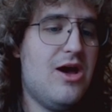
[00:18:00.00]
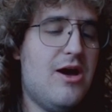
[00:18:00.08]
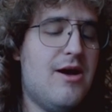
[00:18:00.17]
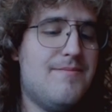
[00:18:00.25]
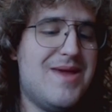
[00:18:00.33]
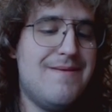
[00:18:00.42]

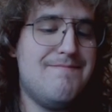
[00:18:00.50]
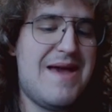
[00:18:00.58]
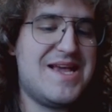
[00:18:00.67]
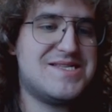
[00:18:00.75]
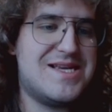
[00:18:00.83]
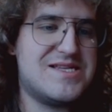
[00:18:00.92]
It
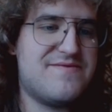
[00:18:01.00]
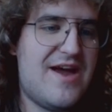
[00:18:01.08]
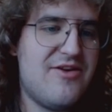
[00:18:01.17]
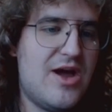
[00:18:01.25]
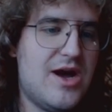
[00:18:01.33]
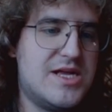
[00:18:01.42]
makes things
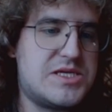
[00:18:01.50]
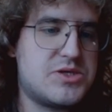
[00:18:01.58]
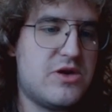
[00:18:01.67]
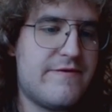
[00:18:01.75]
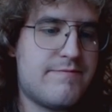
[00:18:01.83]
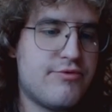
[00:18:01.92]
very hard to
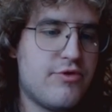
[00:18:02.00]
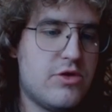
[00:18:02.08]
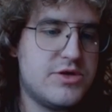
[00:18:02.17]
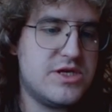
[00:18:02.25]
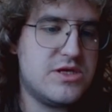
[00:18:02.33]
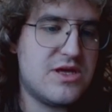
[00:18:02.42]
sort of
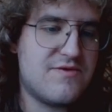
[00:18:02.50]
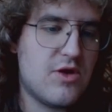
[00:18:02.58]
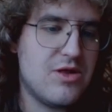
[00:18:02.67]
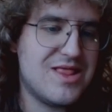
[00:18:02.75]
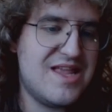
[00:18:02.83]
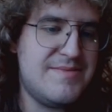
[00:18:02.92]
prod. You've
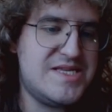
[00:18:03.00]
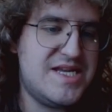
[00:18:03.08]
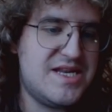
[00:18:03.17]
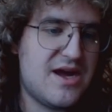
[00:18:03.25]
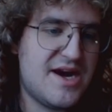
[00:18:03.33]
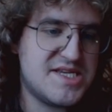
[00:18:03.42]
got limited
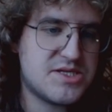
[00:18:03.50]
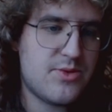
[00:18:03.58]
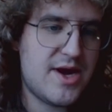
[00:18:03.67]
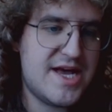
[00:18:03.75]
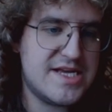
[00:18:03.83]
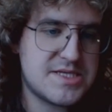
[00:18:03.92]
knight
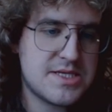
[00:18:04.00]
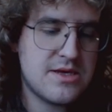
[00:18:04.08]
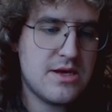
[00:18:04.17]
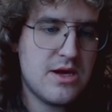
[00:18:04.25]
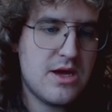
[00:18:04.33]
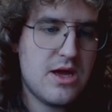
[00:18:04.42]
squares.
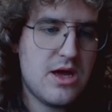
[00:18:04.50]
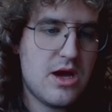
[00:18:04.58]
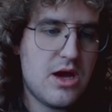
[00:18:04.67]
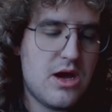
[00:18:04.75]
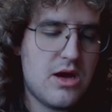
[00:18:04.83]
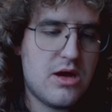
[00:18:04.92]

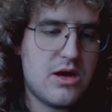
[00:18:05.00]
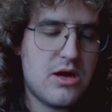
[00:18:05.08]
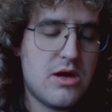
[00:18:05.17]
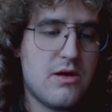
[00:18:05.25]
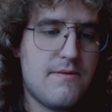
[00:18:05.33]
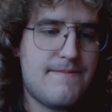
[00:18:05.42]

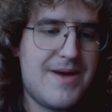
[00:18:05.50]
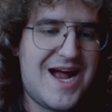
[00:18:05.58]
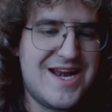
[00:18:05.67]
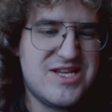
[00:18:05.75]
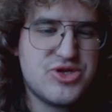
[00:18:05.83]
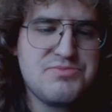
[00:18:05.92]
And
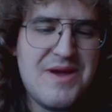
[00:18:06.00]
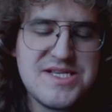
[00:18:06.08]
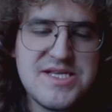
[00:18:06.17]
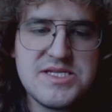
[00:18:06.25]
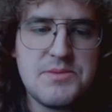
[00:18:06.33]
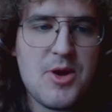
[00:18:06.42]
it just makes
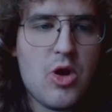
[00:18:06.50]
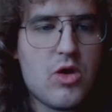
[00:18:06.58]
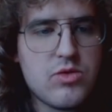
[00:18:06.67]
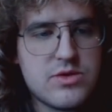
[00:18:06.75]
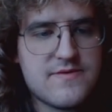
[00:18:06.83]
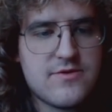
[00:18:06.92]
things a bit
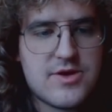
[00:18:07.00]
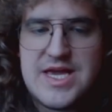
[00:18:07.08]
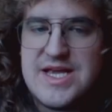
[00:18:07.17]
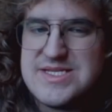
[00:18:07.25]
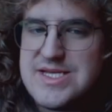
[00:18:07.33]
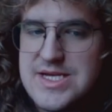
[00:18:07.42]
awkward for a
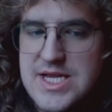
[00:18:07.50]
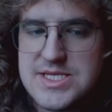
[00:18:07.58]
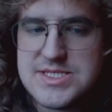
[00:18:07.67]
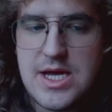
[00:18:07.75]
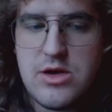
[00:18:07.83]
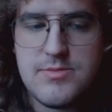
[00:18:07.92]
King's Indian
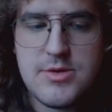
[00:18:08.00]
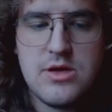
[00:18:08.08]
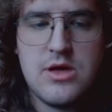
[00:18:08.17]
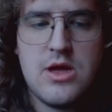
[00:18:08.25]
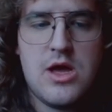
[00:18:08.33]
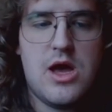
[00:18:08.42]
setup.
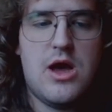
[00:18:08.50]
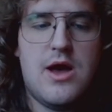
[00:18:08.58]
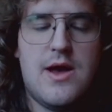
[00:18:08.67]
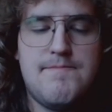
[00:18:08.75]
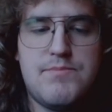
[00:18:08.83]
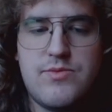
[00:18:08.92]

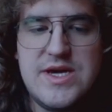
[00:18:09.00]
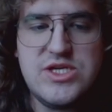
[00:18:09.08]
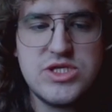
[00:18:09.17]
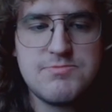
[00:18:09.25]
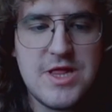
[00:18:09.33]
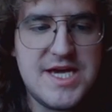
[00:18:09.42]
But we
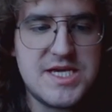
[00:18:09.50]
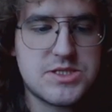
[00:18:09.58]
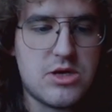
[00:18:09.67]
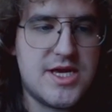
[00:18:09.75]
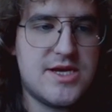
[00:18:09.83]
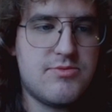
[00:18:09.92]
just play it
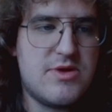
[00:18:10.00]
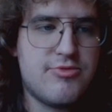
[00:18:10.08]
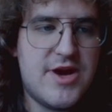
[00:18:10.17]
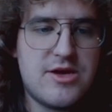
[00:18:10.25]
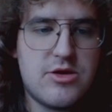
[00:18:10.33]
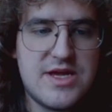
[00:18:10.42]
solid. We
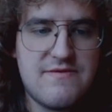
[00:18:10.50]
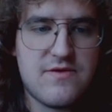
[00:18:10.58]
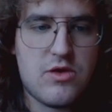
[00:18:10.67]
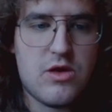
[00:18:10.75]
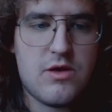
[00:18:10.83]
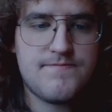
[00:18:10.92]
break on
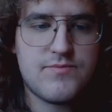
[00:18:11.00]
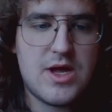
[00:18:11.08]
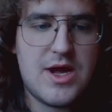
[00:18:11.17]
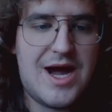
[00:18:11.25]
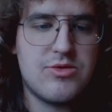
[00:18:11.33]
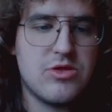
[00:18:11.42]
E4.
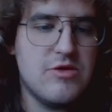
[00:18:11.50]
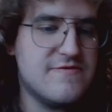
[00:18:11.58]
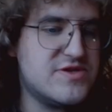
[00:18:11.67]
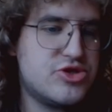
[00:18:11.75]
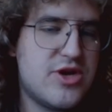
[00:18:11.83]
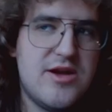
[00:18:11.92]
I would love
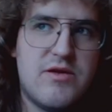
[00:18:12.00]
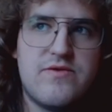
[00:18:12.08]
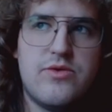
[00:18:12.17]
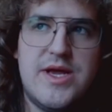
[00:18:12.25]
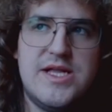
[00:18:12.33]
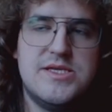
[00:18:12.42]
to trade off
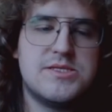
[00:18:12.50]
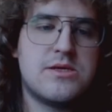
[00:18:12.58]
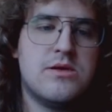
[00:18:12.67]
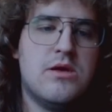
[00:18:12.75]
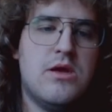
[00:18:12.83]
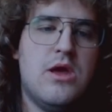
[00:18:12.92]
queens.
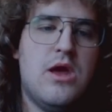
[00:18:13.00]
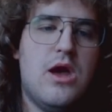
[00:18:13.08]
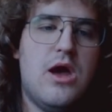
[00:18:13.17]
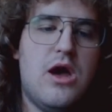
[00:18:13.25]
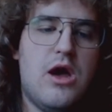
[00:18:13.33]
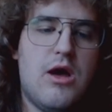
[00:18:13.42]

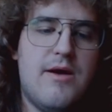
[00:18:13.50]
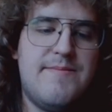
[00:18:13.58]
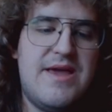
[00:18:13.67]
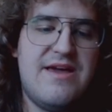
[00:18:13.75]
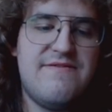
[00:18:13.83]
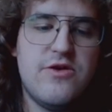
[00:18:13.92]

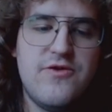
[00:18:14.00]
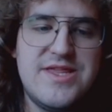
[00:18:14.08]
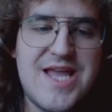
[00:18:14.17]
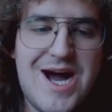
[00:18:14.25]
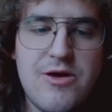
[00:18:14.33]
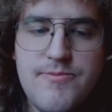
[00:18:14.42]
If you're in
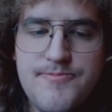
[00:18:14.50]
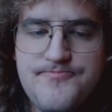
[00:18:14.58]
doubt,